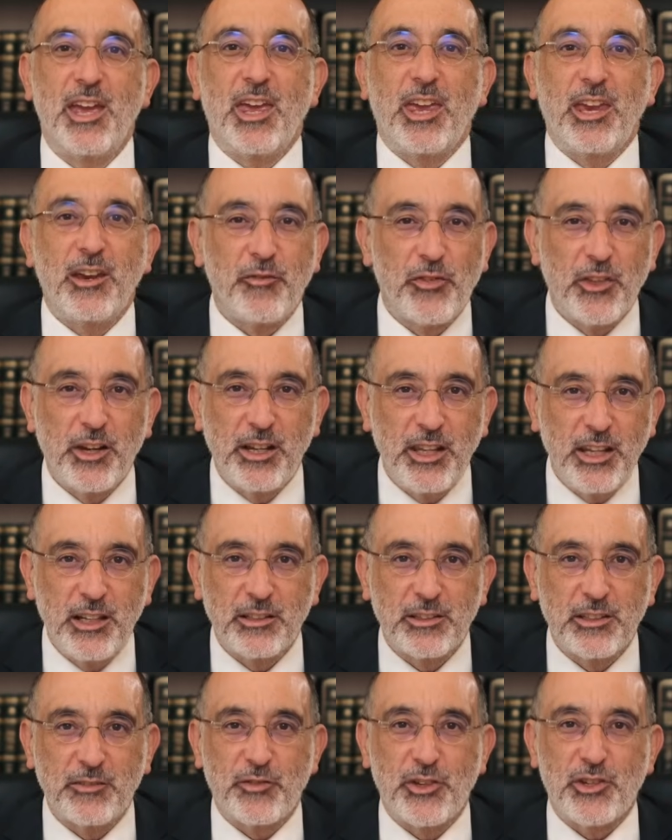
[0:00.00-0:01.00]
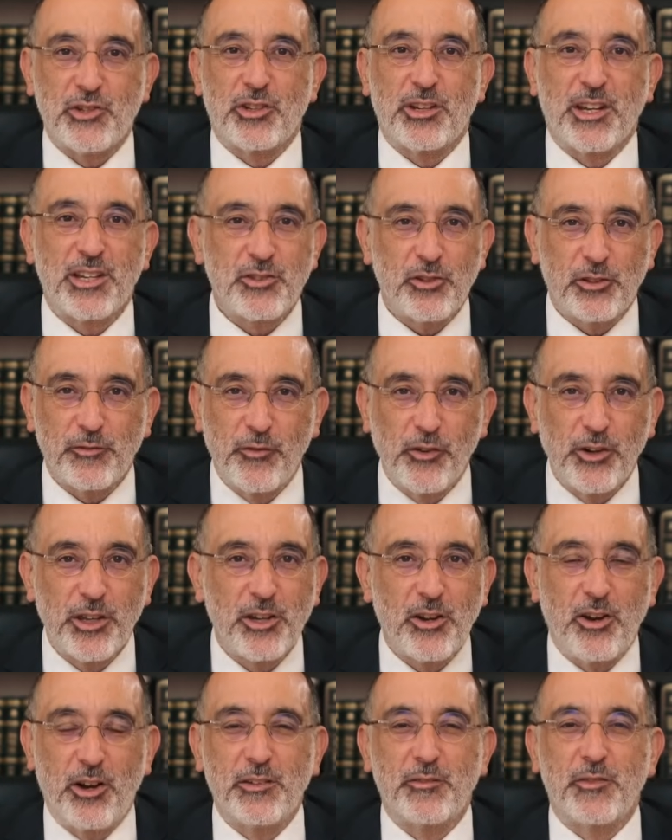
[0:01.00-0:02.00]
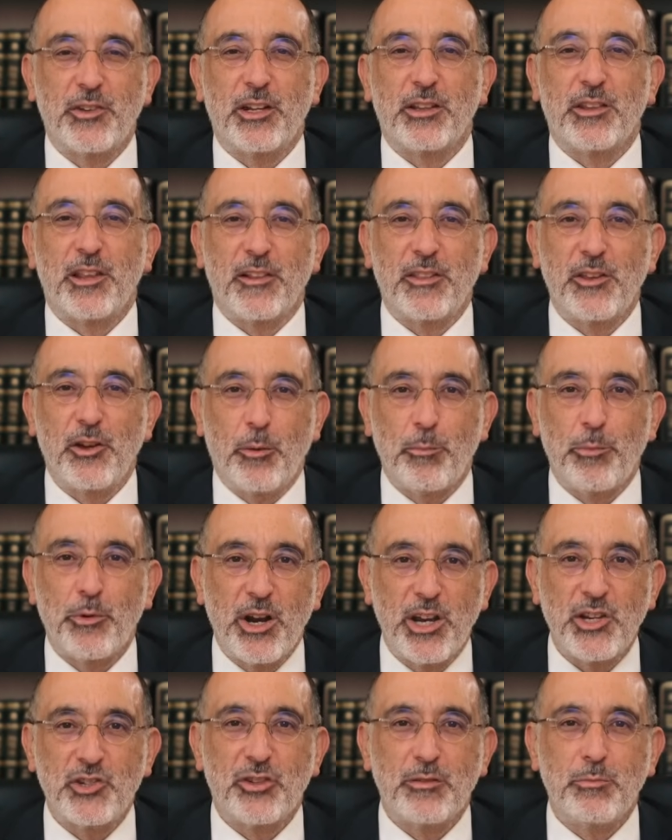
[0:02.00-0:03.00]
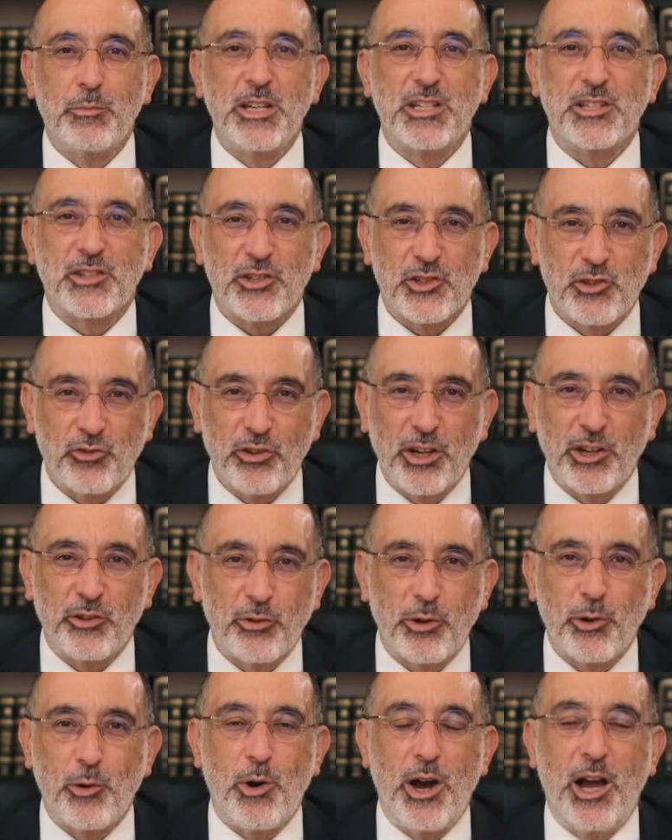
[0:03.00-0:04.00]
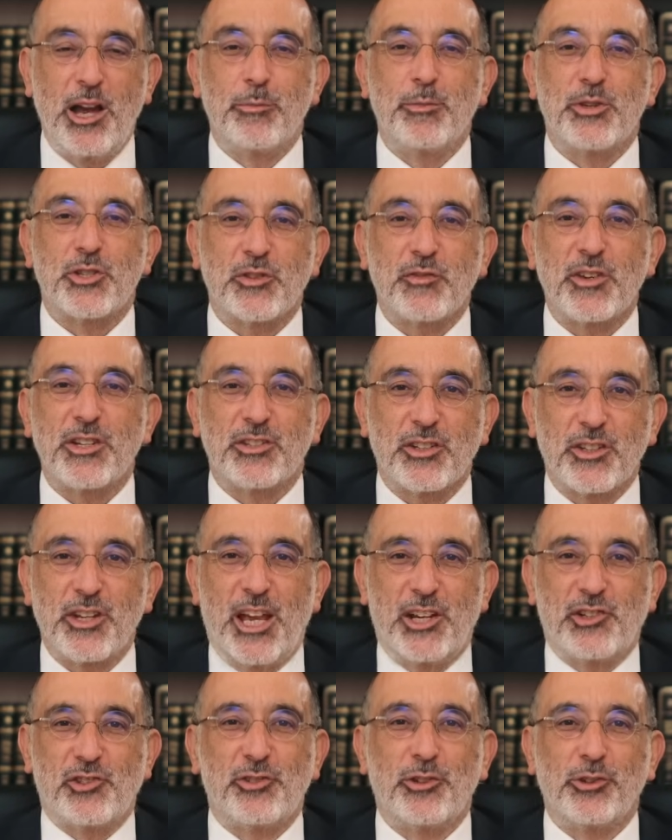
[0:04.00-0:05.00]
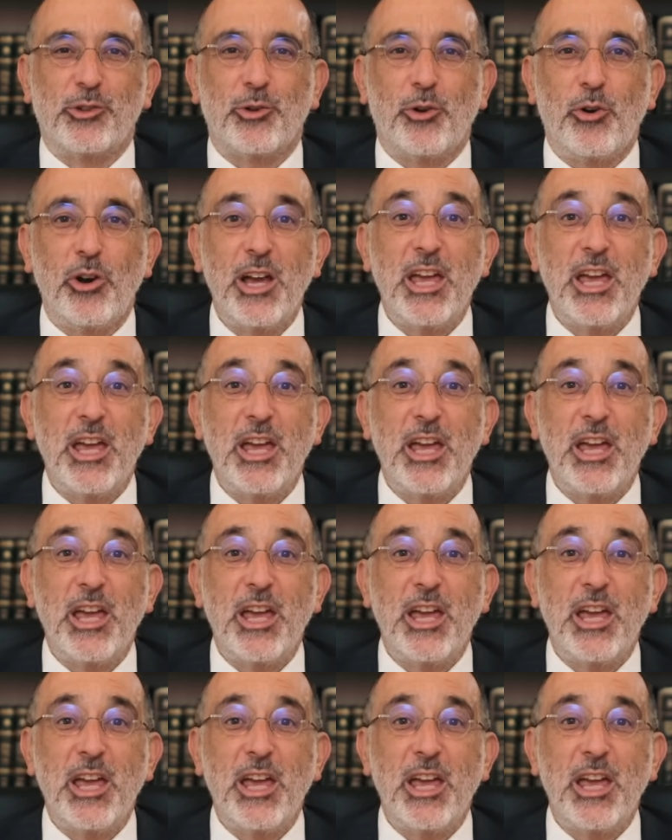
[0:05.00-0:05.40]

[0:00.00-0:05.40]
If the legal division is not fully confident that the operation meets the strict requirements of international law